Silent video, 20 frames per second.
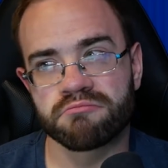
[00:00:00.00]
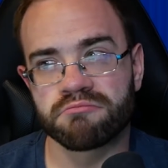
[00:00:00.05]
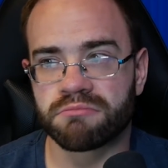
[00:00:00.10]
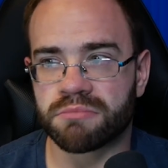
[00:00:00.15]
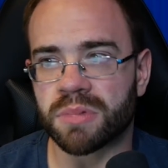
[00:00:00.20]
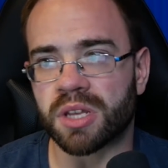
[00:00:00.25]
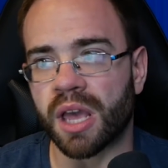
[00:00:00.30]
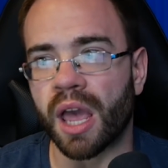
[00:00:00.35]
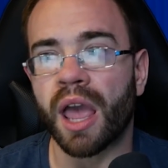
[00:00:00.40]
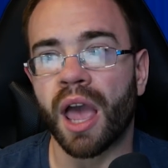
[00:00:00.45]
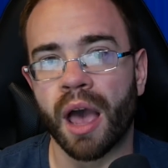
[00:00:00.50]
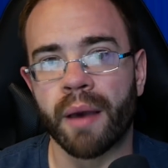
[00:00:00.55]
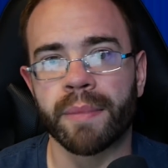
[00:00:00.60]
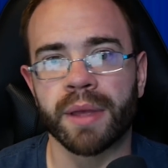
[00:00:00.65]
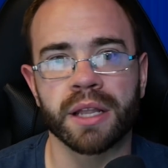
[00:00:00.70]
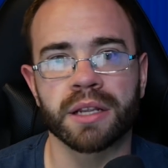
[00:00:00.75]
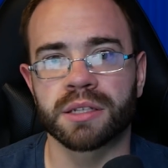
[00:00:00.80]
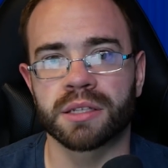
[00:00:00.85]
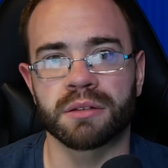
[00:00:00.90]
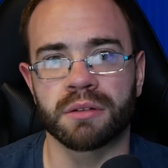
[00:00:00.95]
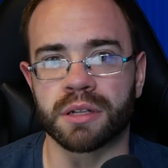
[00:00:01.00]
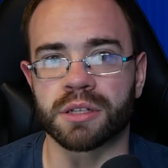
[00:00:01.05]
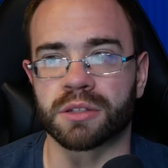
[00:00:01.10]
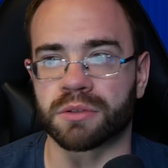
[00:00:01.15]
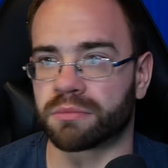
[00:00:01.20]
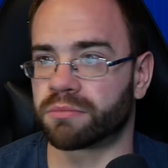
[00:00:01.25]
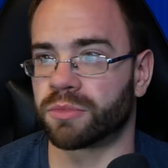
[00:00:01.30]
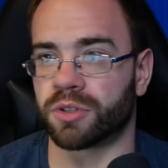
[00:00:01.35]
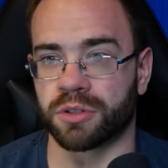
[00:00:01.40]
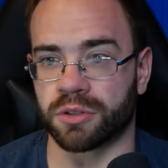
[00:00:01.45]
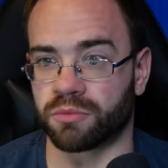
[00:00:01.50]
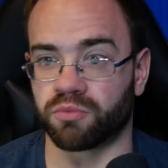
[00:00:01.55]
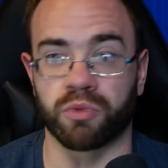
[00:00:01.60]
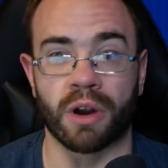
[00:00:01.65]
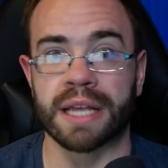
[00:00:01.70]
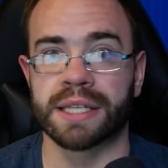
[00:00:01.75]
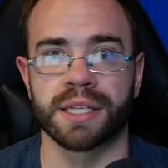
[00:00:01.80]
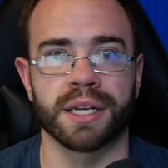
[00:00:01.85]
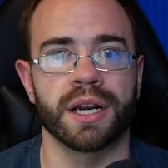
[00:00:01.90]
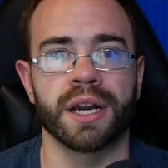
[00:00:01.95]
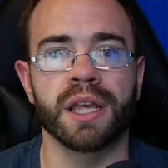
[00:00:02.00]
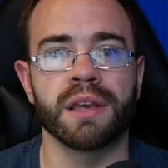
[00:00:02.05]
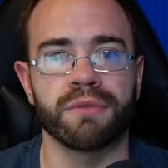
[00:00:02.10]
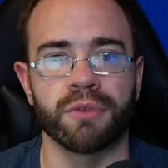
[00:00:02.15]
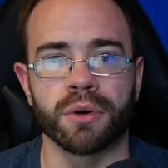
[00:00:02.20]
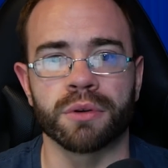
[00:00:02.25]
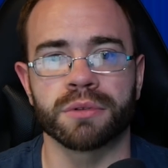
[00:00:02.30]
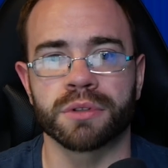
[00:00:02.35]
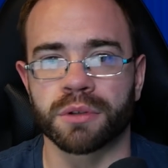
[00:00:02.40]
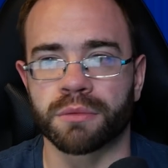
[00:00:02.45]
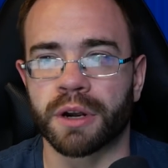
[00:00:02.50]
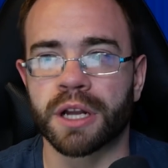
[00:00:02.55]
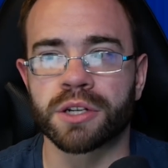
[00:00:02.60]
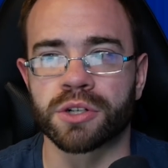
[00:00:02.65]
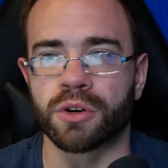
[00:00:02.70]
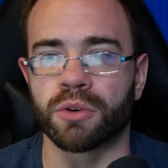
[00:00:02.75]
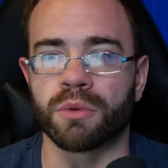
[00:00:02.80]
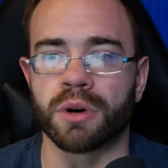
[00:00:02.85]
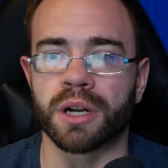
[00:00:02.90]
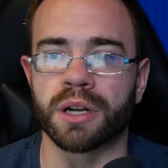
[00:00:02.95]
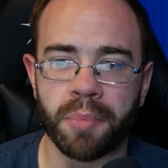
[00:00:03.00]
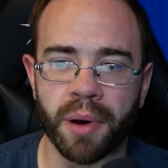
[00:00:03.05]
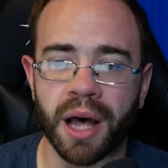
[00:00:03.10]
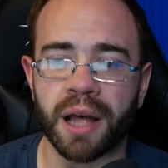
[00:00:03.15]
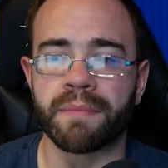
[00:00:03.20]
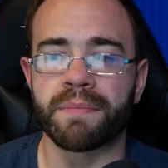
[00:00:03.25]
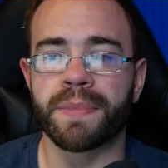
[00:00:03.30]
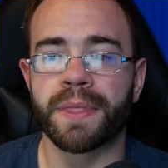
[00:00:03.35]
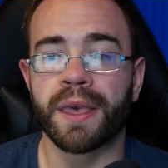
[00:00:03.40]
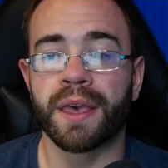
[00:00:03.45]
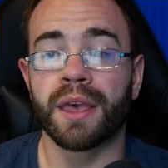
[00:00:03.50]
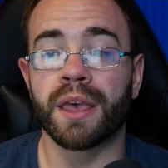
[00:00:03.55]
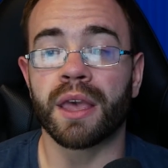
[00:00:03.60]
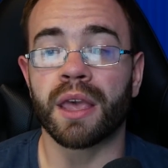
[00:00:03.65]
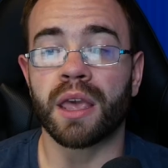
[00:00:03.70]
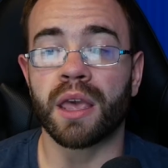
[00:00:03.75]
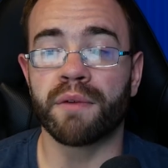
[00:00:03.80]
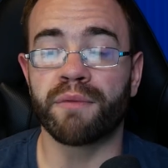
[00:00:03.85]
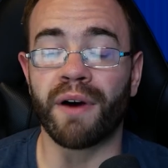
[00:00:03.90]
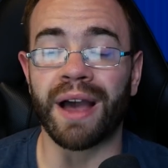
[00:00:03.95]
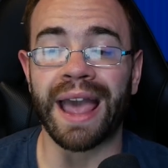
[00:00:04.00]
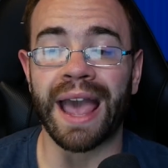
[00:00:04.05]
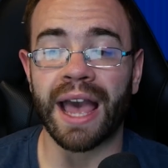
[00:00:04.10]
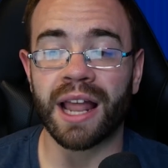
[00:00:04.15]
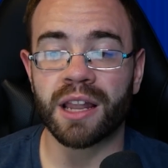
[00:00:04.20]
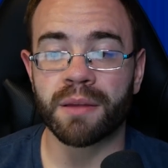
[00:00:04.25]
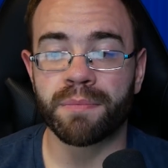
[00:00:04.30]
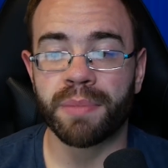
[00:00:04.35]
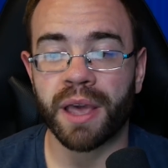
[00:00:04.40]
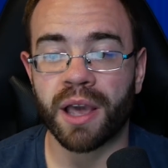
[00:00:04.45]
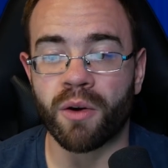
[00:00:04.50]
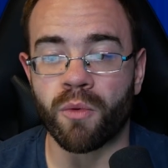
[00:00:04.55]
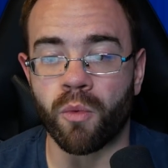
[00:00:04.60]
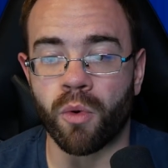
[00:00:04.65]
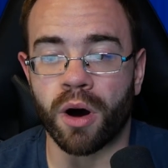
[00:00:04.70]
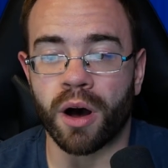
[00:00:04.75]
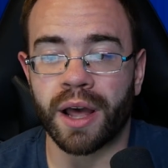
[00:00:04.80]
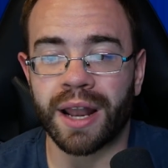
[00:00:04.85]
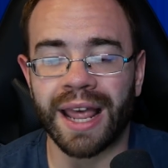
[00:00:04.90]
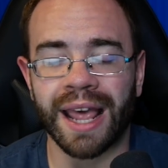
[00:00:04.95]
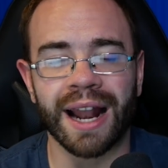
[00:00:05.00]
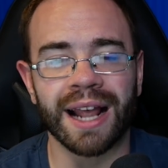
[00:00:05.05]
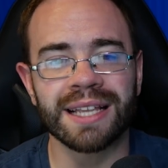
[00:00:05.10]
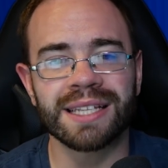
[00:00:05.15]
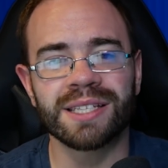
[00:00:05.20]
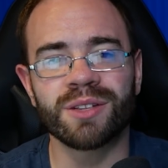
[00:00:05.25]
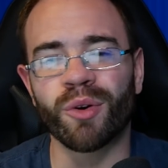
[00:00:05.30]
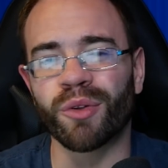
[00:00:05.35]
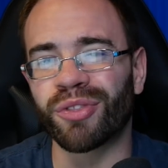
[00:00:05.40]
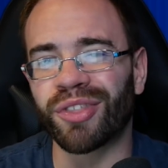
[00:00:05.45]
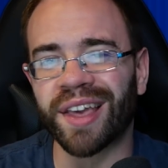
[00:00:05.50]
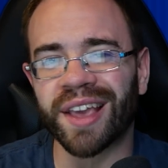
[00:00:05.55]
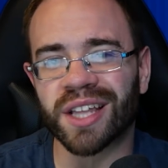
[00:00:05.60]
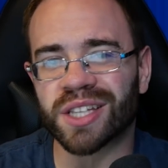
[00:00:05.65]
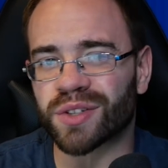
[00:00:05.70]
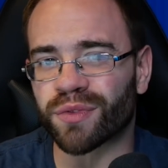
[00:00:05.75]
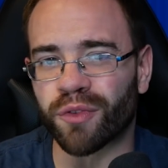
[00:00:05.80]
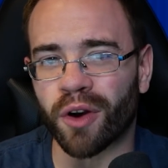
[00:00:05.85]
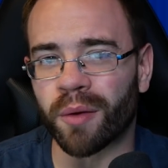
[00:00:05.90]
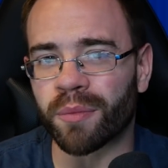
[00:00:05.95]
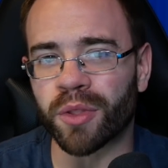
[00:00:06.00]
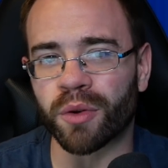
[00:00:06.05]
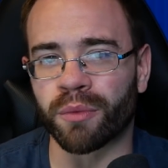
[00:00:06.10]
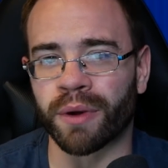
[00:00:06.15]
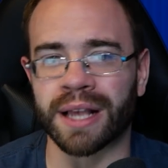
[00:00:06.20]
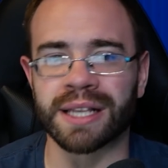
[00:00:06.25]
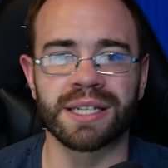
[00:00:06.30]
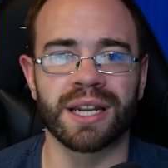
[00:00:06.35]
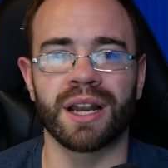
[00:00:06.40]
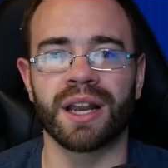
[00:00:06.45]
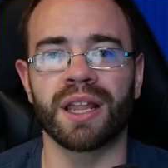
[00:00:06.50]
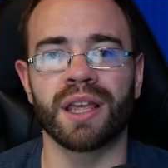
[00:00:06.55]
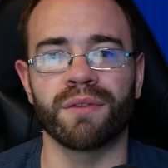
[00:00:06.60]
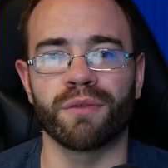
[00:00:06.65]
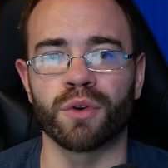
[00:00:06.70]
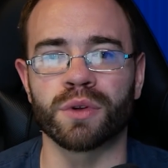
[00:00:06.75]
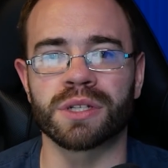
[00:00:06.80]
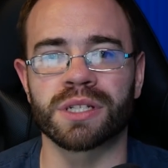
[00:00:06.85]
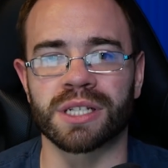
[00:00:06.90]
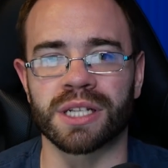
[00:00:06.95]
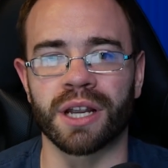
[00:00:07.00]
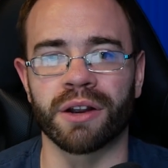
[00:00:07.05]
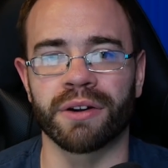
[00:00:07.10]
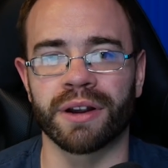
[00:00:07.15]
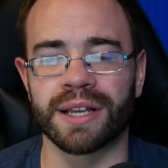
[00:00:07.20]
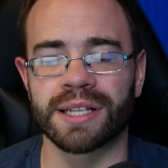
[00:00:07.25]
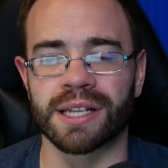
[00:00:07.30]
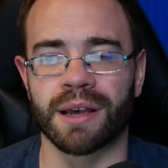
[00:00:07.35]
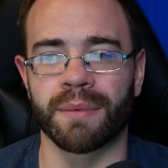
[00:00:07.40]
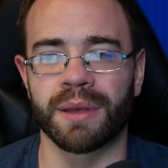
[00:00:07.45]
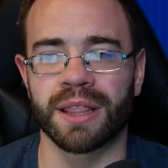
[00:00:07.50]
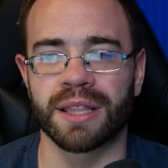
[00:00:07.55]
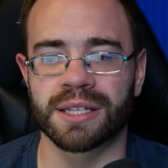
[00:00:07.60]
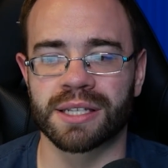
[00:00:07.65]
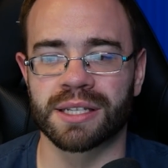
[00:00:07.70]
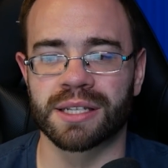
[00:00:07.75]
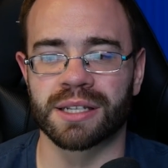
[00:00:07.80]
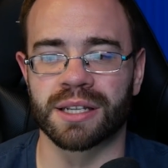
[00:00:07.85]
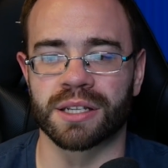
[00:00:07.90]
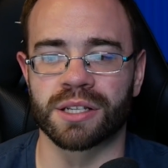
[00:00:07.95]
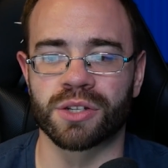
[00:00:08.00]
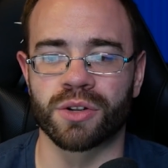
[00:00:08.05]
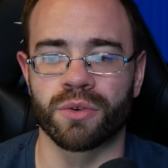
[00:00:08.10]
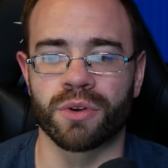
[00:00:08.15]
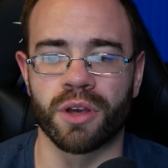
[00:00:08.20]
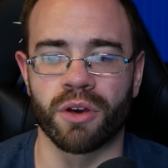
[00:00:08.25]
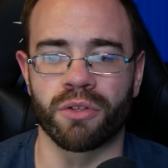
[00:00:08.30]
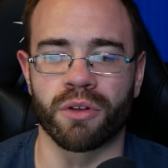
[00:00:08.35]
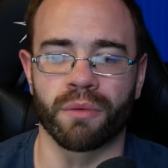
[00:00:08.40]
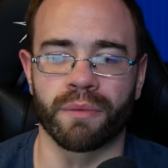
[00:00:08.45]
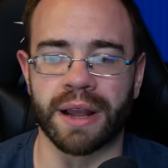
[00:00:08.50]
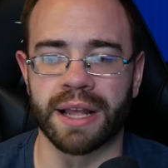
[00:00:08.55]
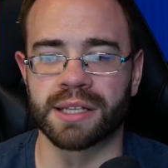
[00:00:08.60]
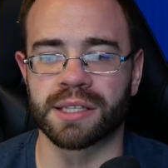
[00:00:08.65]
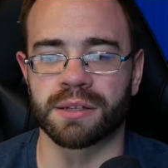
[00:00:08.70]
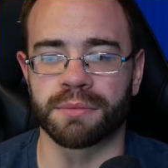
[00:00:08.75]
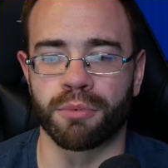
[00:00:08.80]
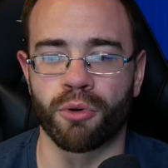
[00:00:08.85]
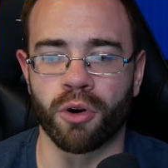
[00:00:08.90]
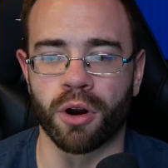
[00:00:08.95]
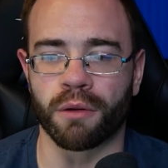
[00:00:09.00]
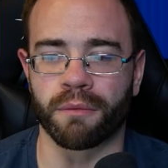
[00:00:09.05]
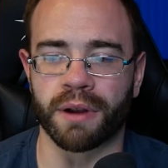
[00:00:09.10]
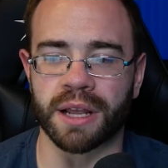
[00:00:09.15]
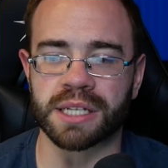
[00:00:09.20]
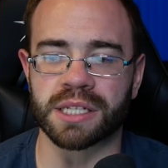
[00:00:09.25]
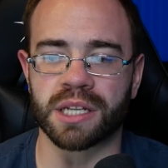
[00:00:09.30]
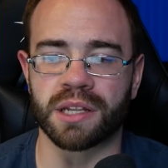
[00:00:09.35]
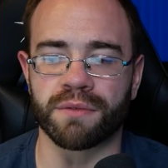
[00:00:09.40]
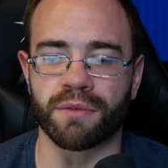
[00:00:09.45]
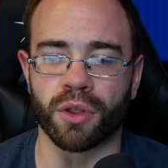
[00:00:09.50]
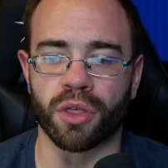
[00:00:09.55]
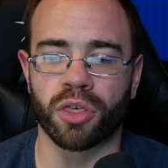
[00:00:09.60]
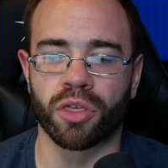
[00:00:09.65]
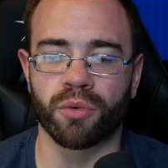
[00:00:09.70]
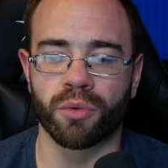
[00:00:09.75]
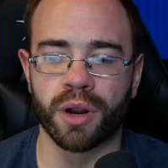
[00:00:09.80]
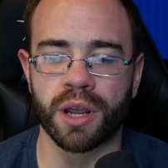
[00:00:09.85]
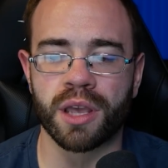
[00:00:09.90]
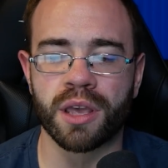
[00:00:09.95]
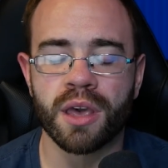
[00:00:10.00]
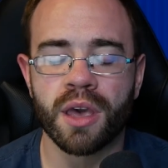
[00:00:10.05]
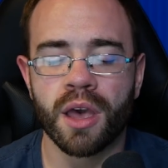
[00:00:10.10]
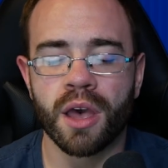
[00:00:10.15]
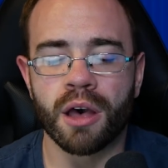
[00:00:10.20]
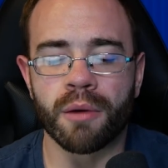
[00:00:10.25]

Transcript: Yeah, I mean, it's just Resident Evil. It's the original one. But if I had to pick one, and I still think it's from the Resident Evil series, I mean, this is a studio that ran support on Resident Evil 3.